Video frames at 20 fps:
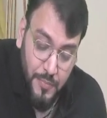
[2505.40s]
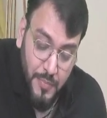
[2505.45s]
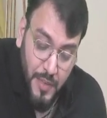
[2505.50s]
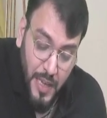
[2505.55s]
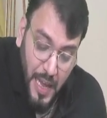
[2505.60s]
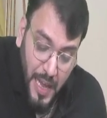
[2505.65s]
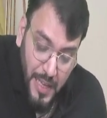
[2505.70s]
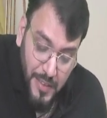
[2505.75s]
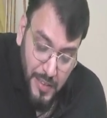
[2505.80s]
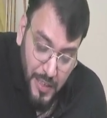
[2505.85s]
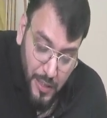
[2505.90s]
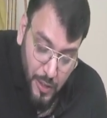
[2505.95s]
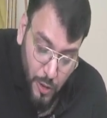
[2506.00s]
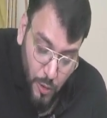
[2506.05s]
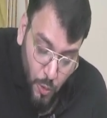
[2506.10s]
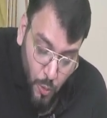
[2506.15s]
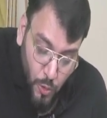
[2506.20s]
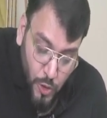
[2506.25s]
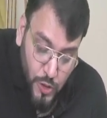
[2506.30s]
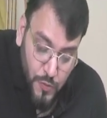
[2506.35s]
and the
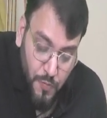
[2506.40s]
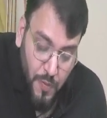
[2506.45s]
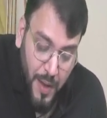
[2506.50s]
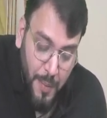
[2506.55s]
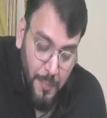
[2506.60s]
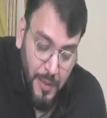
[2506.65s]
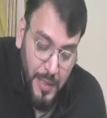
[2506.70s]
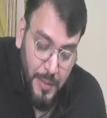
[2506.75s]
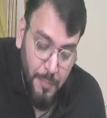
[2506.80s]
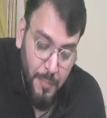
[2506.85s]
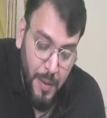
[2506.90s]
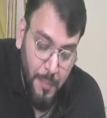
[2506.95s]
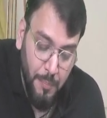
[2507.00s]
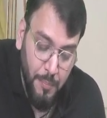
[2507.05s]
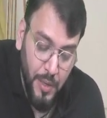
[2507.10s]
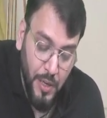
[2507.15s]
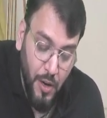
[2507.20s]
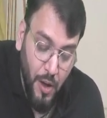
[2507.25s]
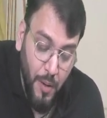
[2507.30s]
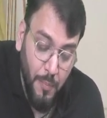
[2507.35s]
close family
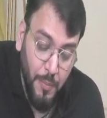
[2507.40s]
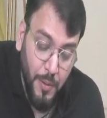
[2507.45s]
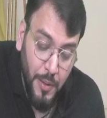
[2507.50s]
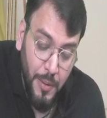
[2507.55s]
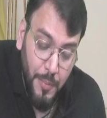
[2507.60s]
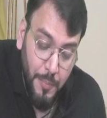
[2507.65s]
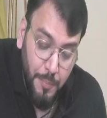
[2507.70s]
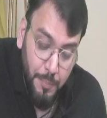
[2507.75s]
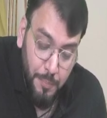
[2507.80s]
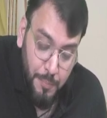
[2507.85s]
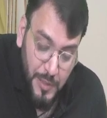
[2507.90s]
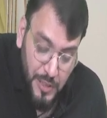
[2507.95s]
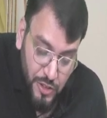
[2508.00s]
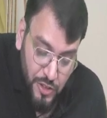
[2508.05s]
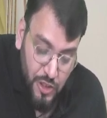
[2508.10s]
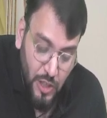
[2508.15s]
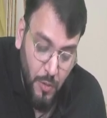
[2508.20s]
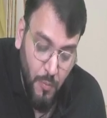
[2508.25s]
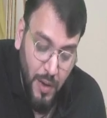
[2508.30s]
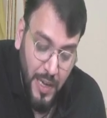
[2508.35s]
member of
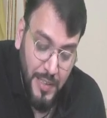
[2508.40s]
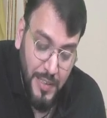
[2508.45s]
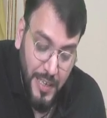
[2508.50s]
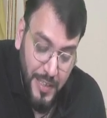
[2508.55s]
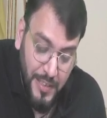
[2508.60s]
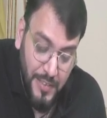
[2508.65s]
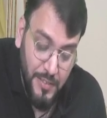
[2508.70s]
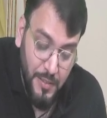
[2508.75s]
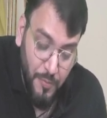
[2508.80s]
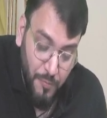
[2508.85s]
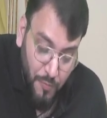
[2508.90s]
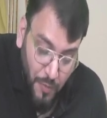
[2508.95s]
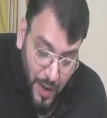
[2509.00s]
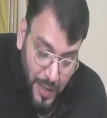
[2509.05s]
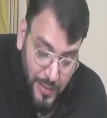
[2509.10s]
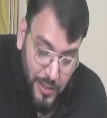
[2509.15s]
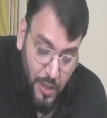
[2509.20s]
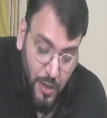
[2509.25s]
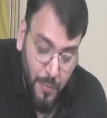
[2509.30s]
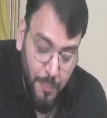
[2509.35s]
Mr. Y, that is
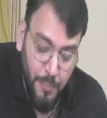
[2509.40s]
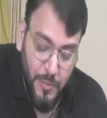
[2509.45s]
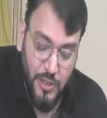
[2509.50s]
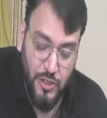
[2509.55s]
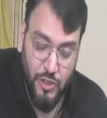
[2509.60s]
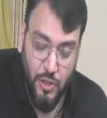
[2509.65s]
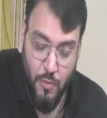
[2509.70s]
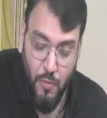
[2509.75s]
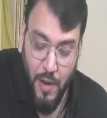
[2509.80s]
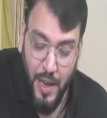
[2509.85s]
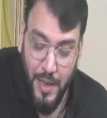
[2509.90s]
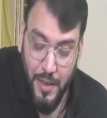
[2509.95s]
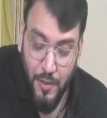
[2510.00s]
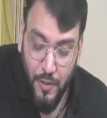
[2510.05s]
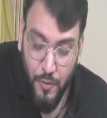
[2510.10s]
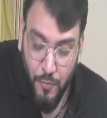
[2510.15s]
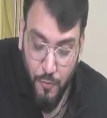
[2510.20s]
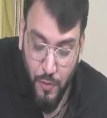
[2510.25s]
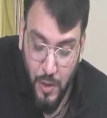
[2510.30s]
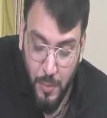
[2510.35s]
father of Mr. Y,
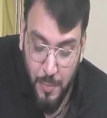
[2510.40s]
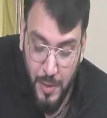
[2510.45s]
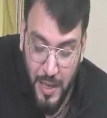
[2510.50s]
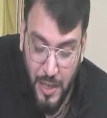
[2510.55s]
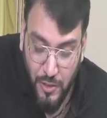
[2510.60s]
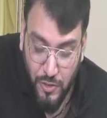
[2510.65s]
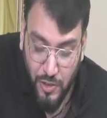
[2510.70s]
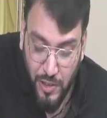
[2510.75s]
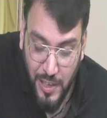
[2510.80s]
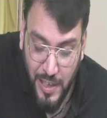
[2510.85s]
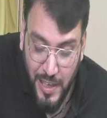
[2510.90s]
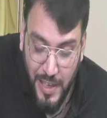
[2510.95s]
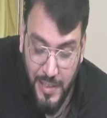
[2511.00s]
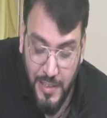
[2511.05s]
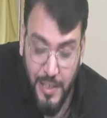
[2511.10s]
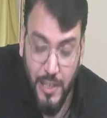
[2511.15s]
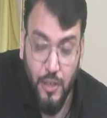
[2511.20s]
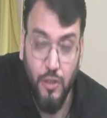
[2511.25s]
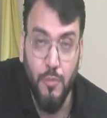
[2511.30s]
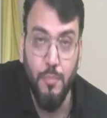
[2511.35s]
will be also
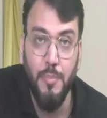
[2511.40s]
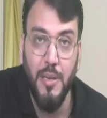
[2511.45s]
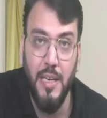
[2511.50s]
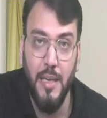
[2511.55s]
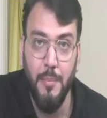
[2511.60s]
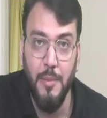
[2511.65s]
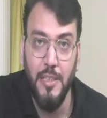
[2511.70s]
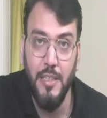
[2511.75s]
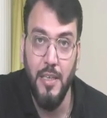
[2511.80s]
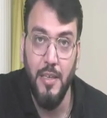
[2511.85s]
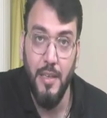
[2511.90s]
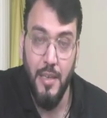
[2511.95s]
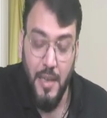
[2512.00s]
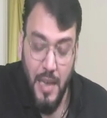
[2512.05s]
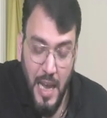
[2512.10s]
related to B Limited.